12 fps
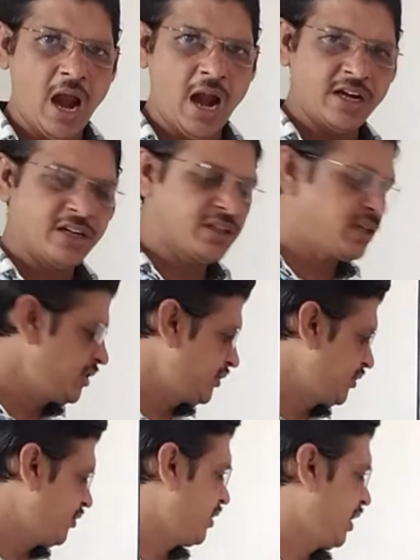Attrition
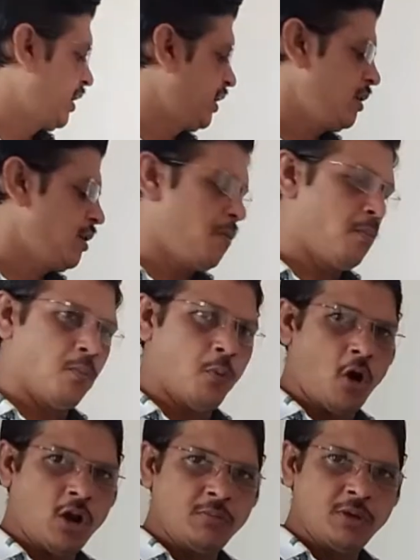is used in
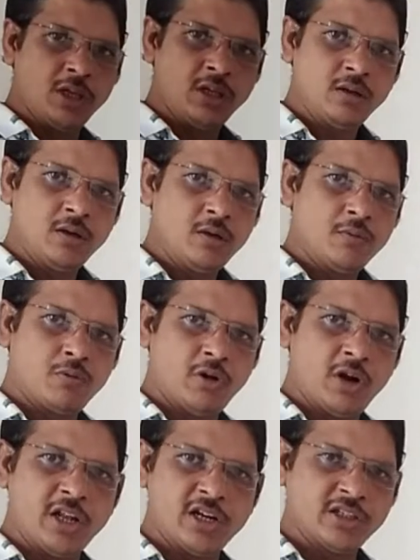ball mill,
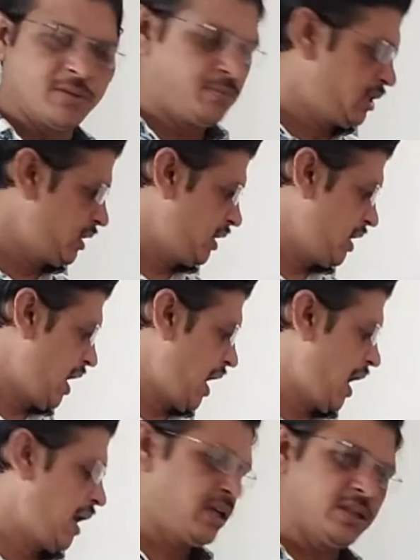fluid energy mill
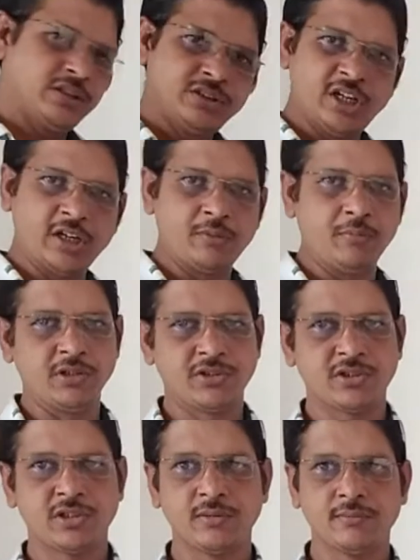and jet mills.